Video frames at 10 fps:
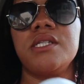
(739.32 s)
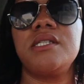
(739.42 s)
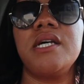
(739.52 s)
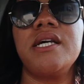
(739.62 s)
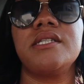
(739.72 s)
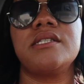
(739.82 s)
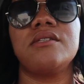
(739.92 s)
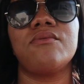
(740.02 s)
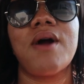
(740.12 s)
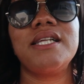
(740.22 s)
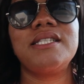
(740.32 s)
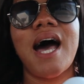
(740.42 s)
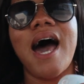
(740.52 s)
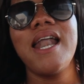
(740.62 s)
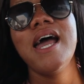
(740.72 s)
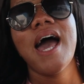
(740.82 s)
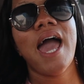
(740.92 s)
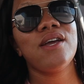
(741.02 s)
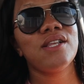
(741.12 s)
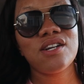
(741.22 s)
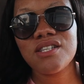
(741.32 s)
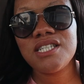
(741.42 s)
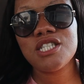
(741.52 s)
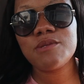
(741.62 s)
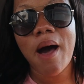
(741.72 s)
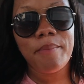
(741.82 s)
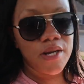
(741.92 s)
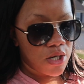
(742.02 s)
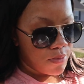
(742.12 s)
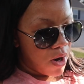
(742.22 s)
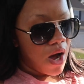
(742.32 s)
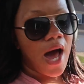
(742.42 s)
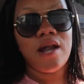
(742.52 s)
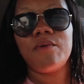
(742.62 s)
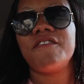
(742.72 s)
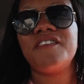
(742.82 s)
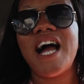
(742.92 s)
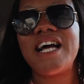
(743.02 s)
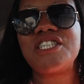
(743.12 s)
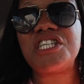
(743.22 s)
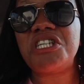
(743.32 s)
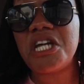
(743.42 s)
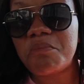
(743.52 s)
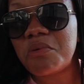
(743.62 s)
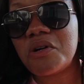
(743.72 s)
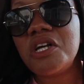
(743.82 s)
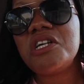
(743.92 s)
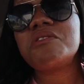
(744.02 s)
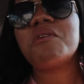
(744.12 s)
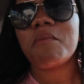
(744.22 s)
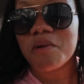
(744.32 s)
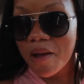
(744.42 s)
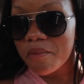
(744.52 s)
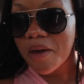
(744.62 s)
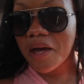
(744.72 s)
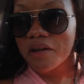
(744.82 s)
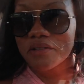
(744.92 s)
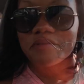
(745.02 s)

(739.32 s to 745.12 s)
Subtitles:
this is. This is the right side. And you literally just pop it in your bra. I don't wanna flash any nipple, so I'll be right back.